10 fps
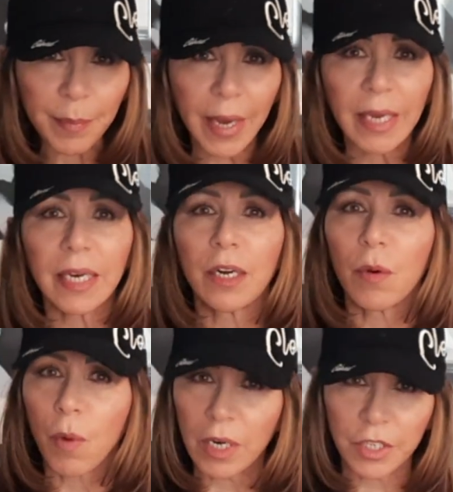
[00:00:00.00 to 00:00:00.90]
of pain and
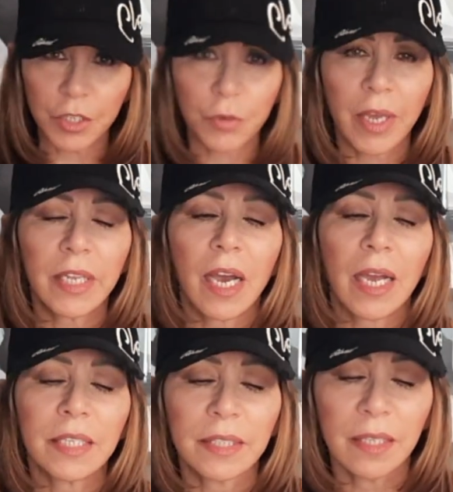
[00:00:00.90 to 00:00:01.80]
I wanted to try the
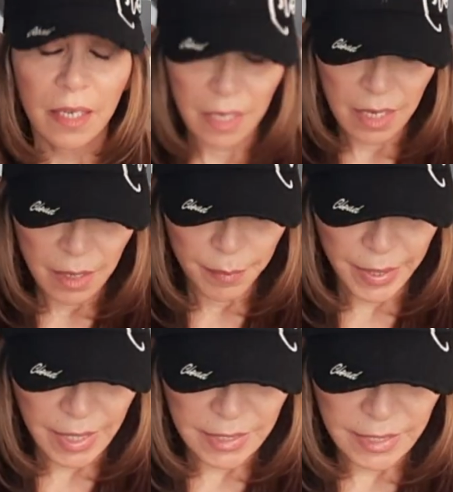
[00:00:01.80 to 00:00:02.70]
ice, because